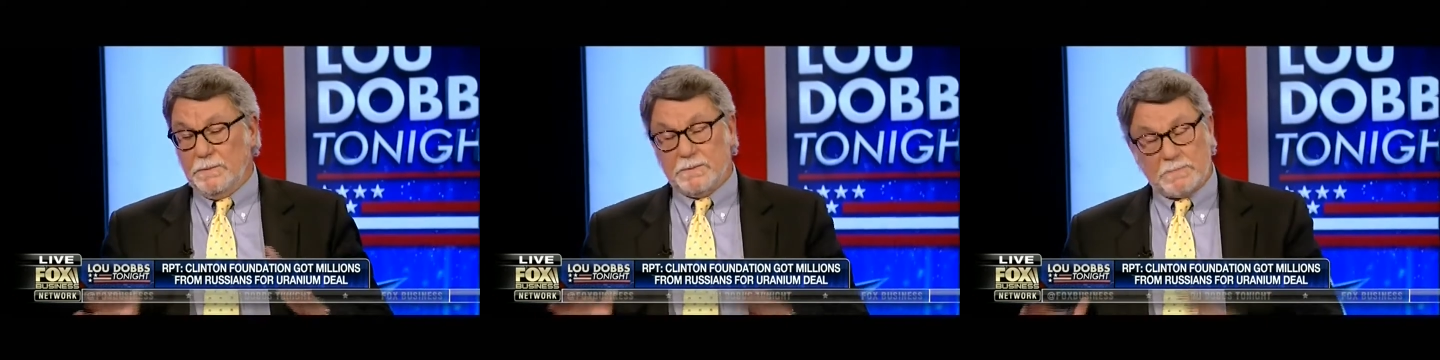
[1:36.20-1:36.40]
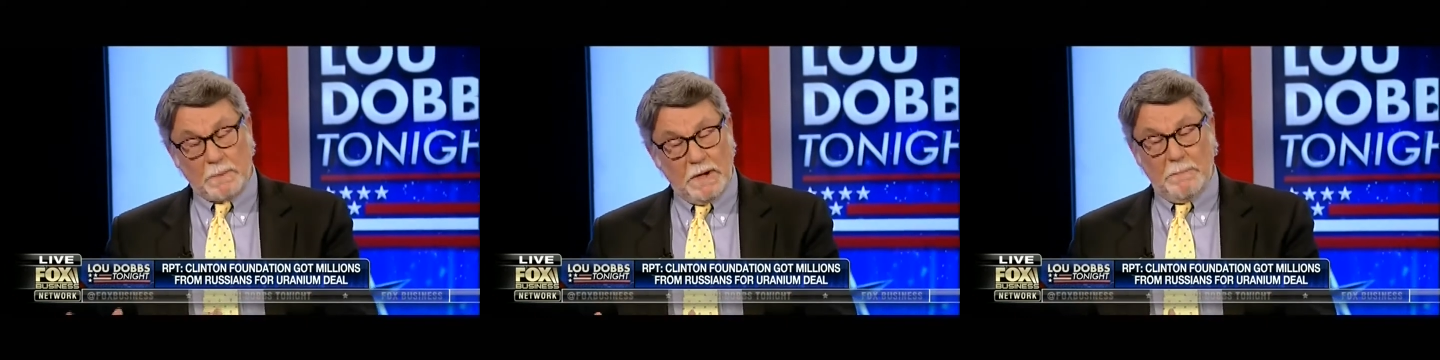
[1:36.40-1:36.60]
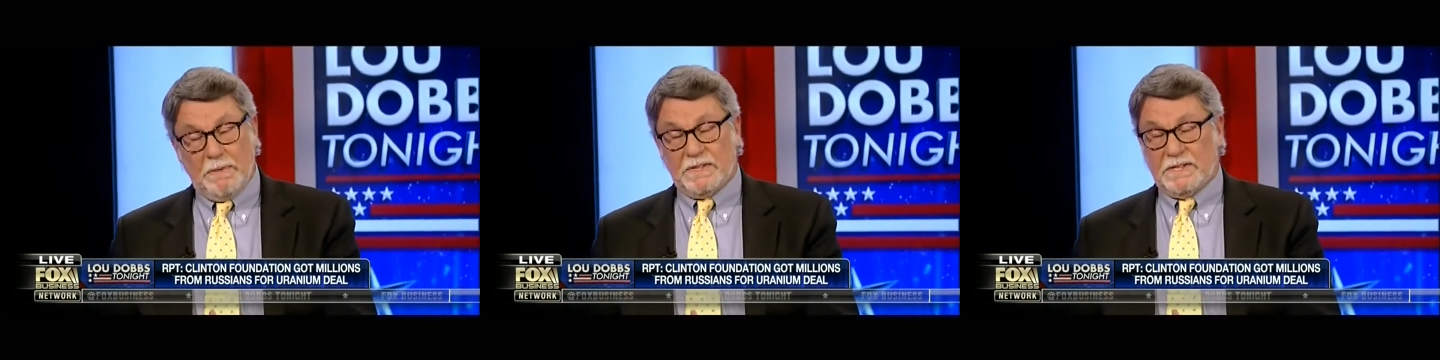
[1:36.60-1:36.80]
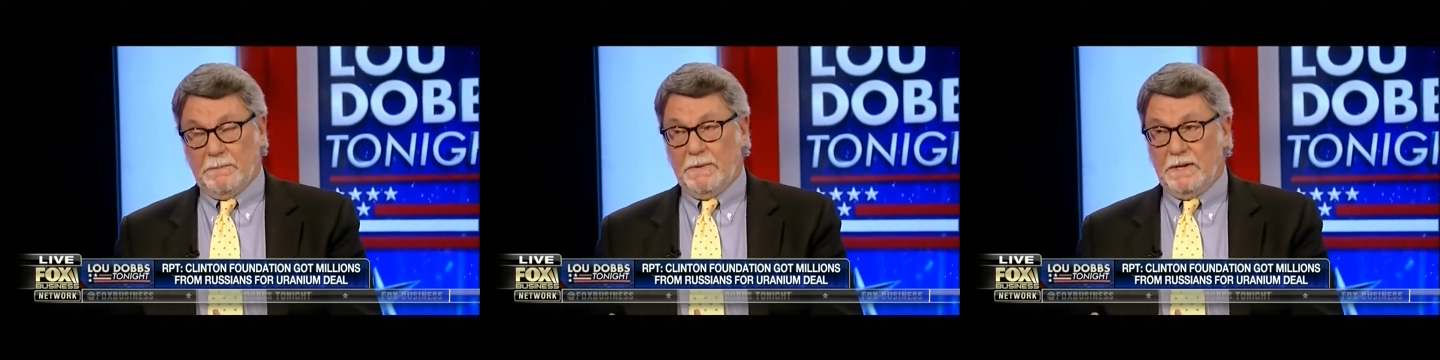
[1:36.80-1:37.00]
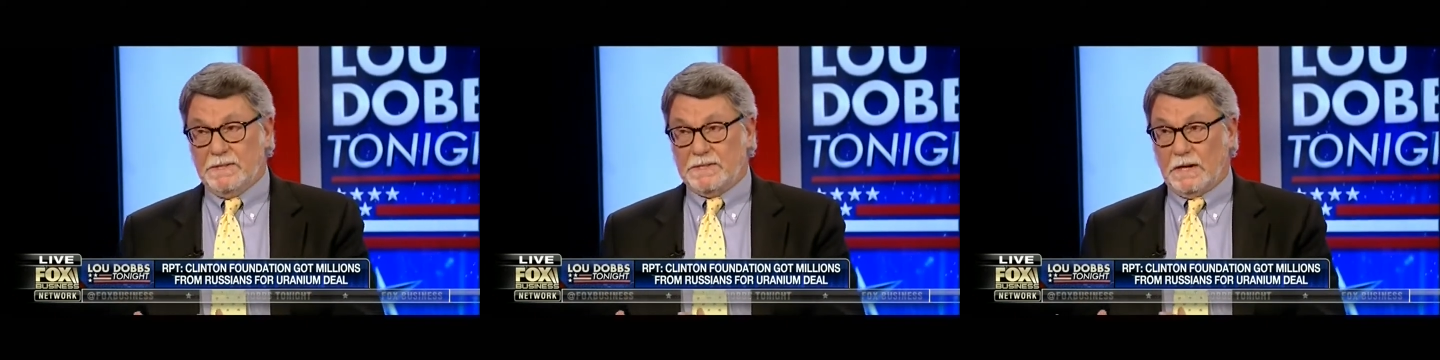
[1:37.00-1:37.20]
was pretty busy
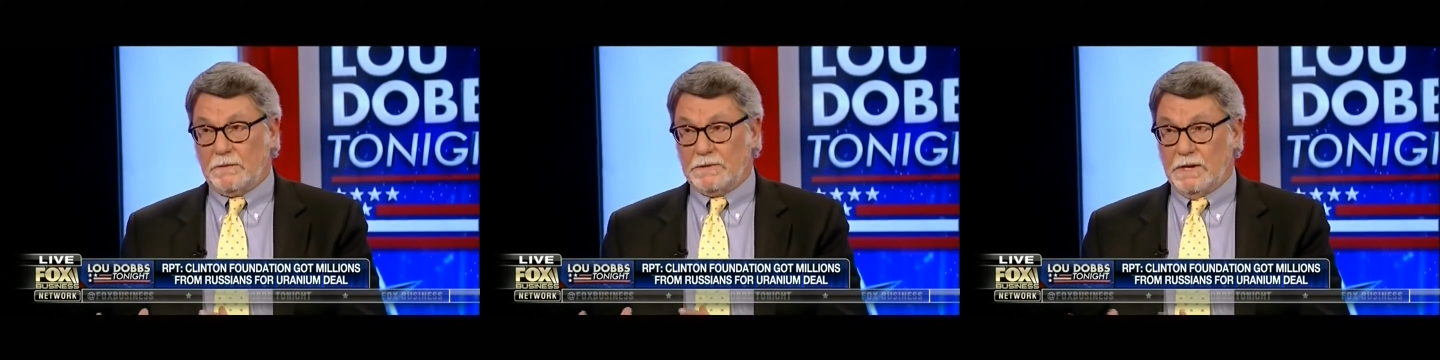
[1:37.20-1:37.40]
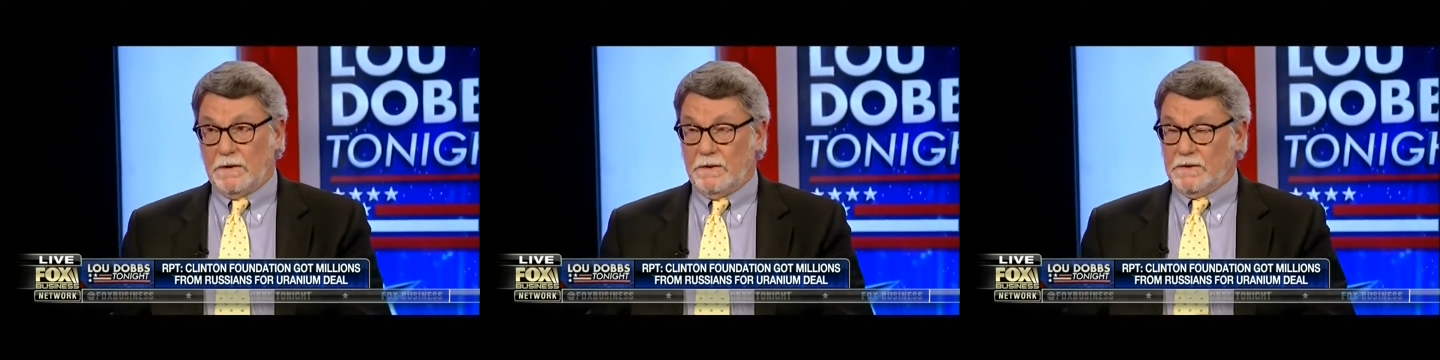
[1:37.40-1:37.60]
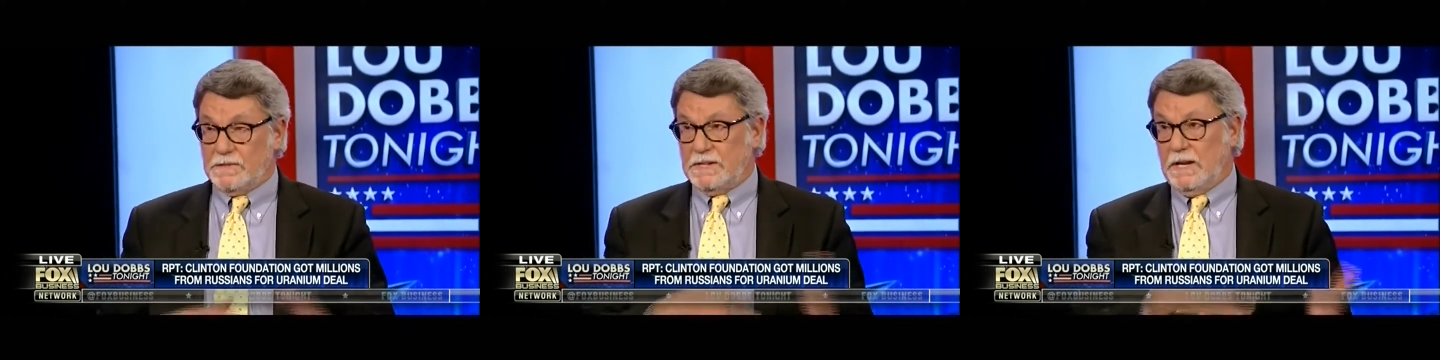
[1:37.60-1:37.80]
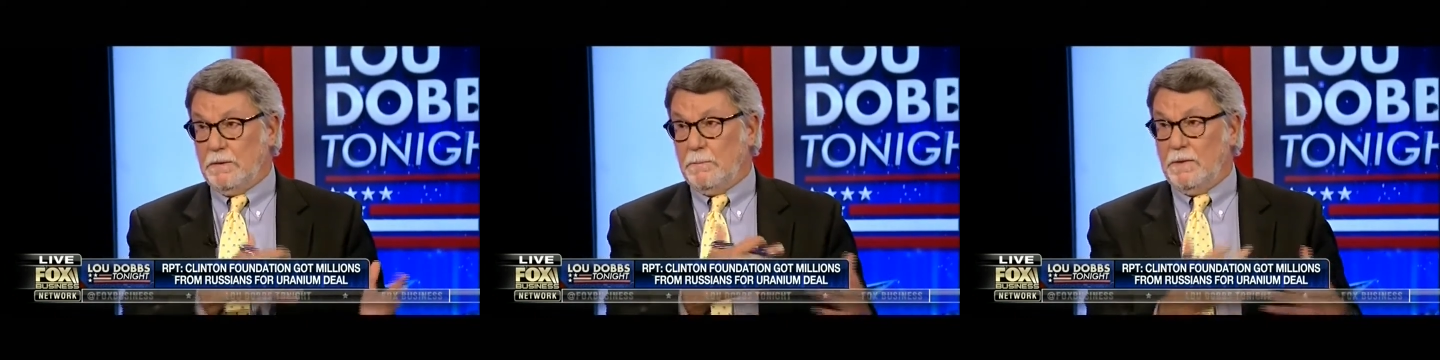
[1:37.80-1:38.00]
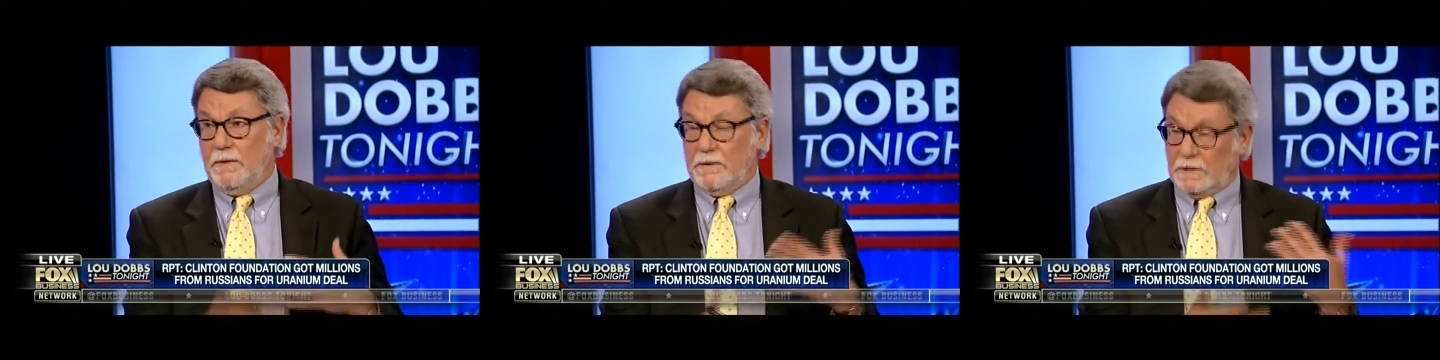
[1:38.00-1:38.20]
being Secretary of State
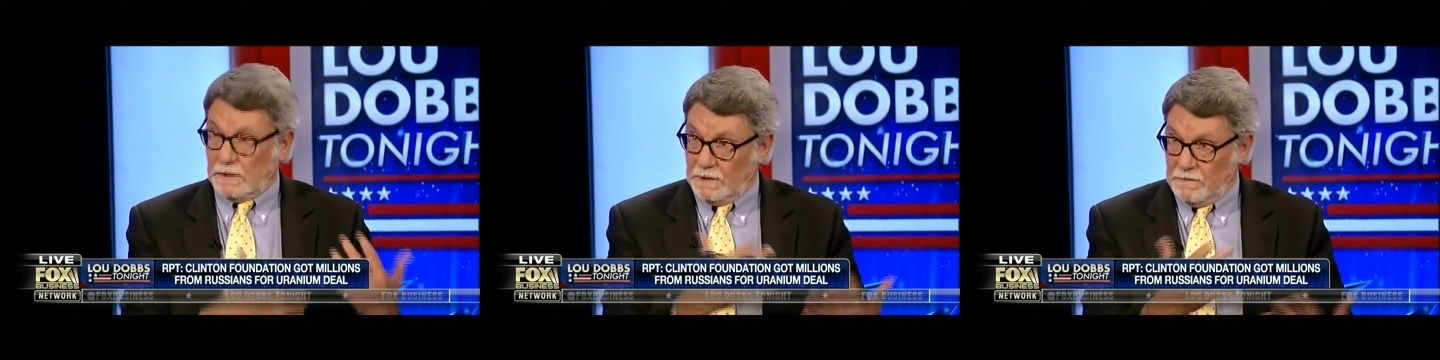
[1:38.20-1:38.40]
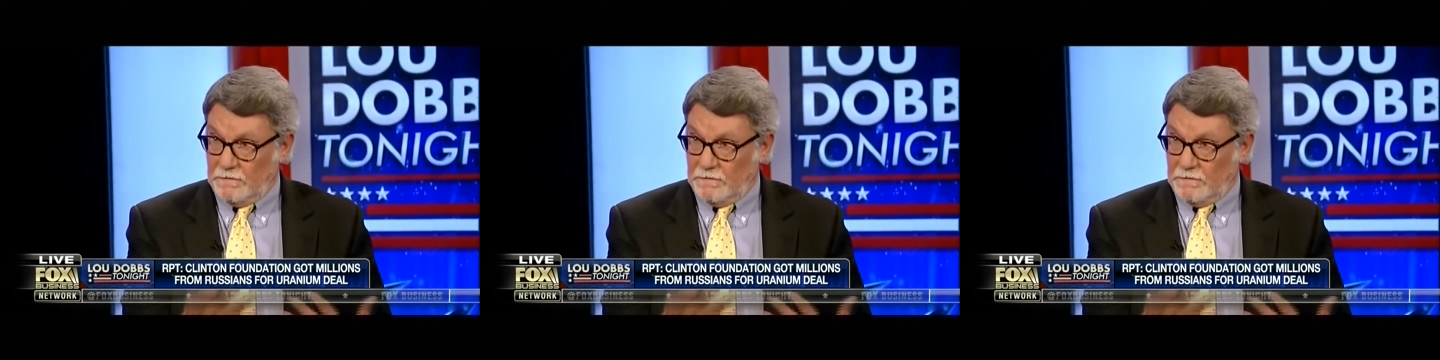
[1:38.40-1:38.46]
when the Clinton